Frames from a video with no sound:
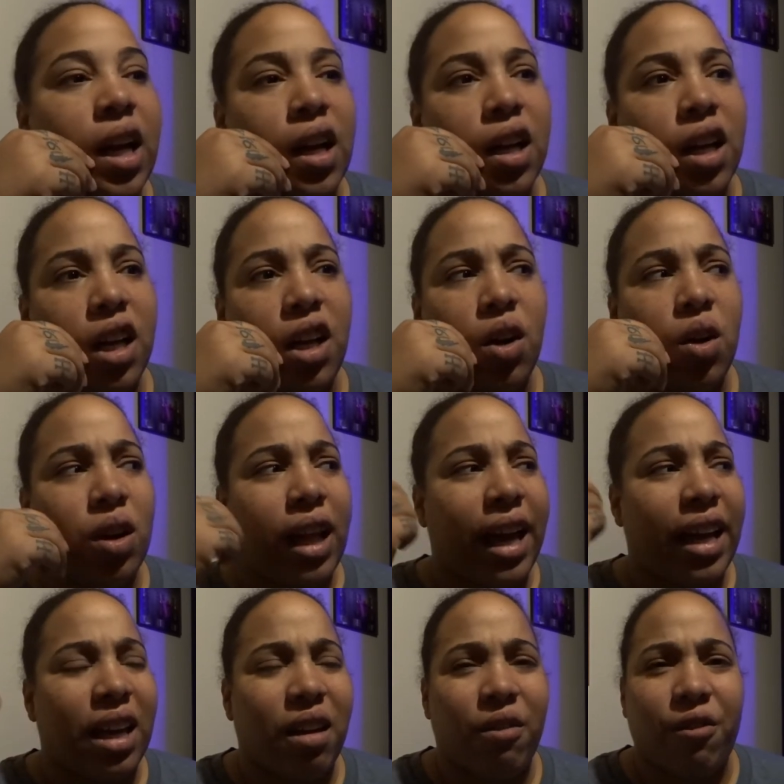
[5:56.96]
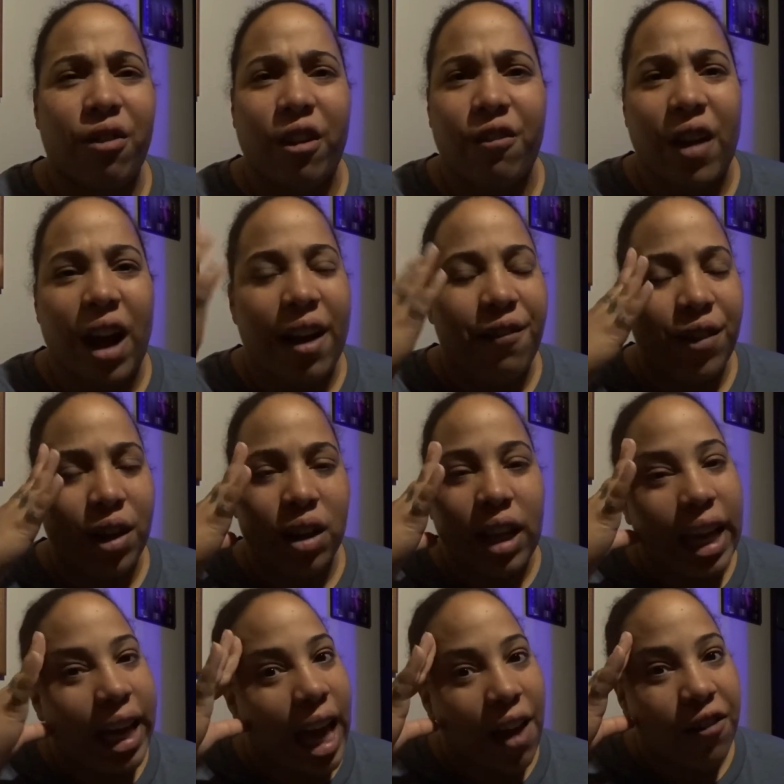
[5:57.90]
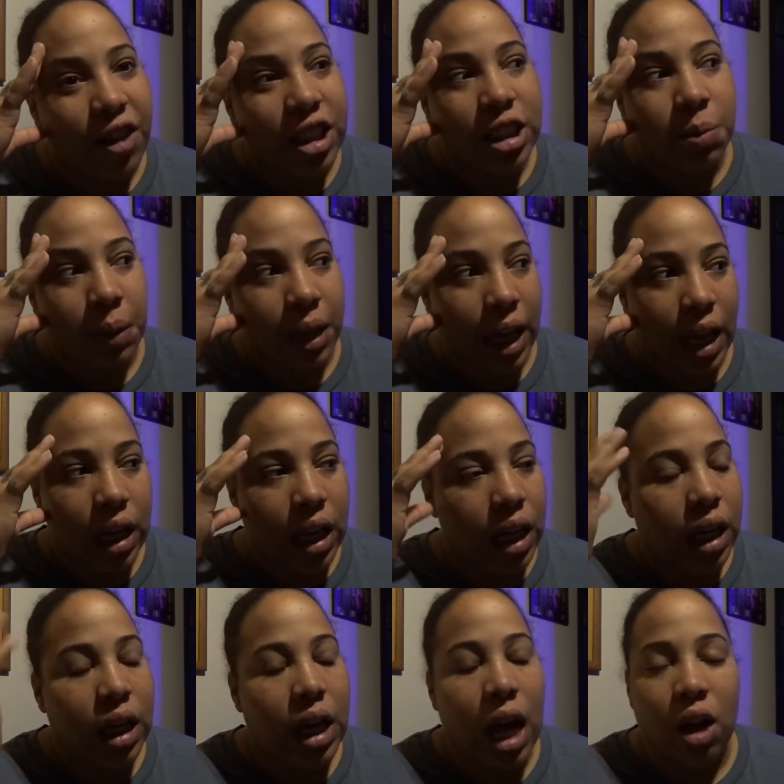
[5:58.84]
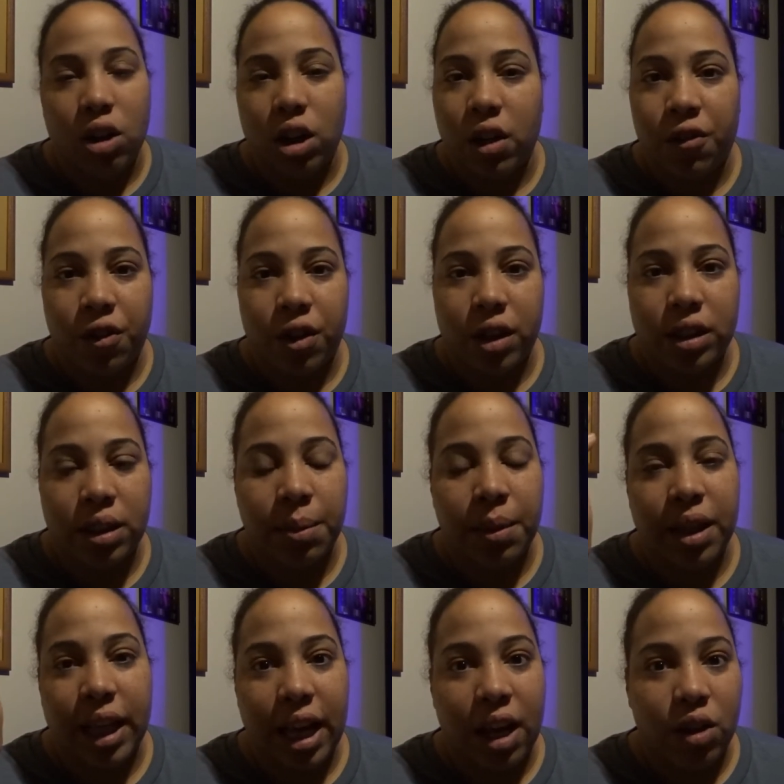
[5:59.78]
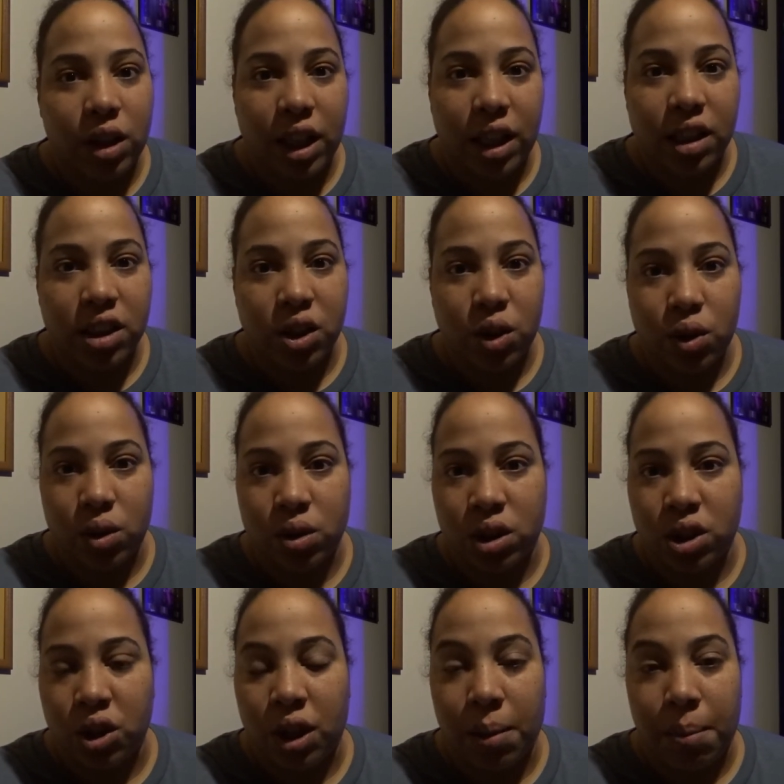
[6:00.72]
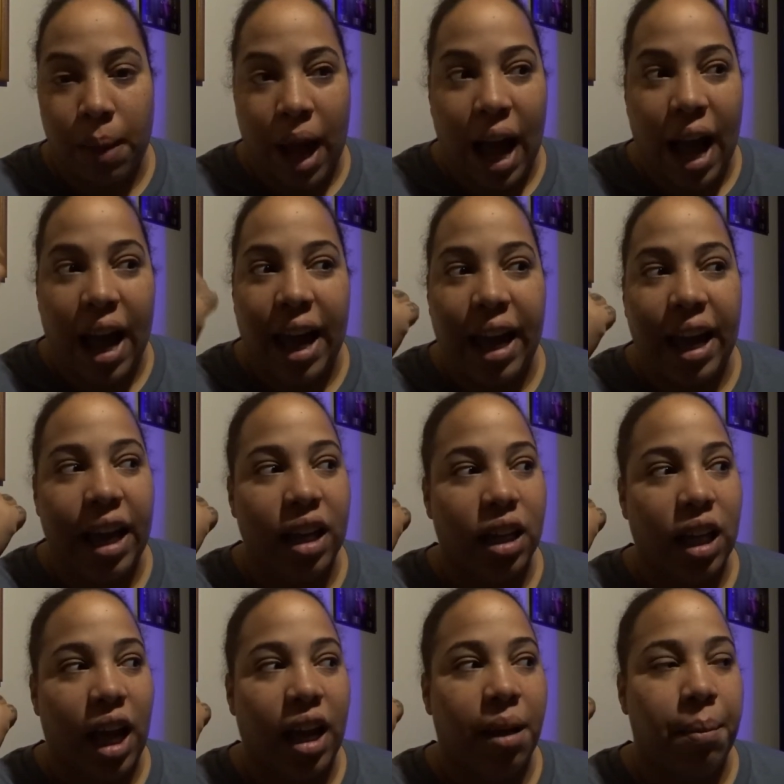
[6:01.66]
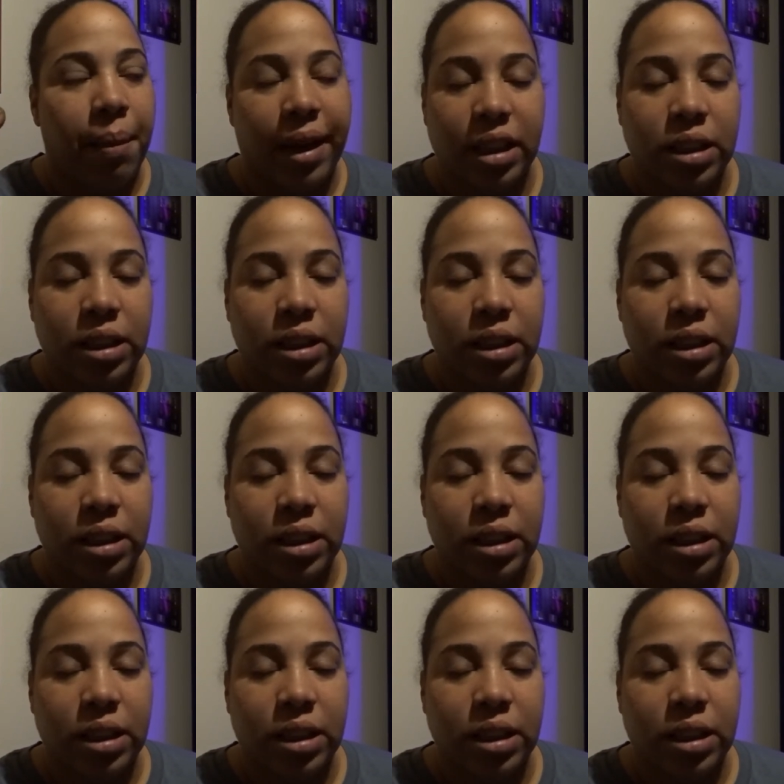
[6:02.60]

you know, like if I feel like having spaghetti, I'll look for some of the healthiest noodles you can buy and like make